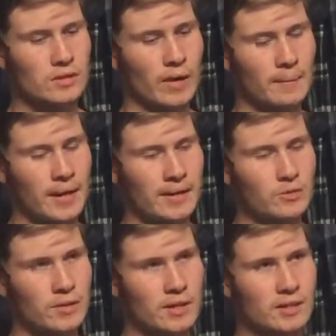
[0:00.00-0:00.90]
So I managed
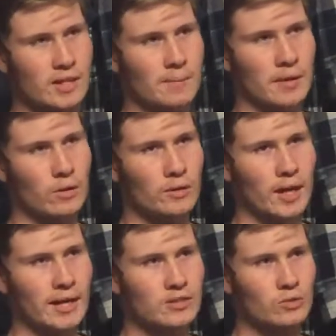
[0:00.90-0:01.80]
with this at my old
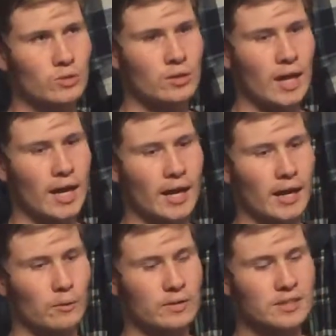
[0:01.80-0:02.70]
high school.
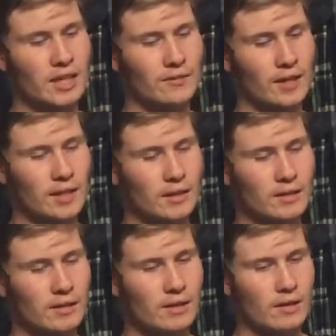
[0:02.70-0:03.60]
I was given
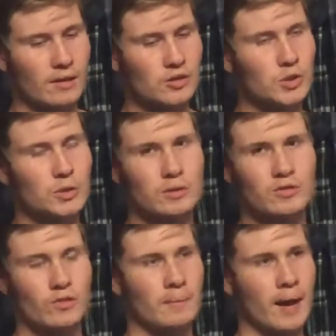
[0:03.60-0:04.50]
tutors
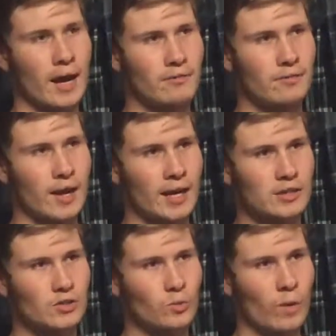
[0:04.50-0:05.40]
for math,
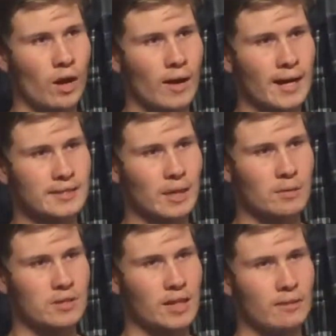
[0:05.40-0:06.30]
as well as I
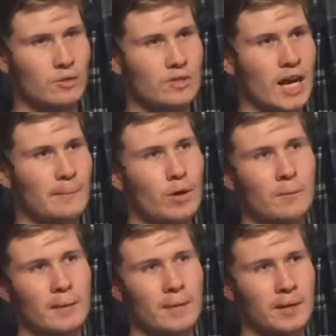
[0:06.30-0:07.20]
was allowed to type all
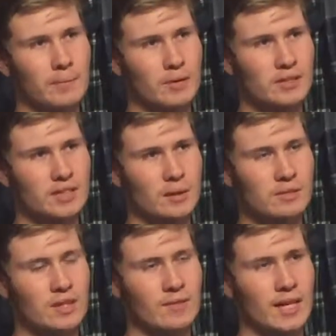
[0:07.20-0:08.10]
my papers, and I
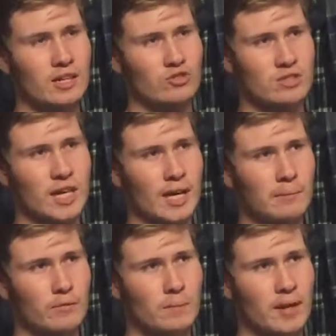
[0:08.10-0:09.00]
was given extra
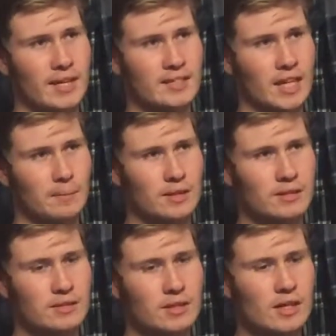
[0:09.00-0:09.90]
time for my
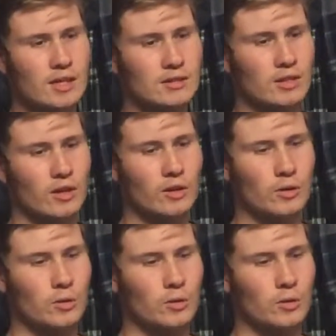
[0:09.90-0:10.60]
assignments. So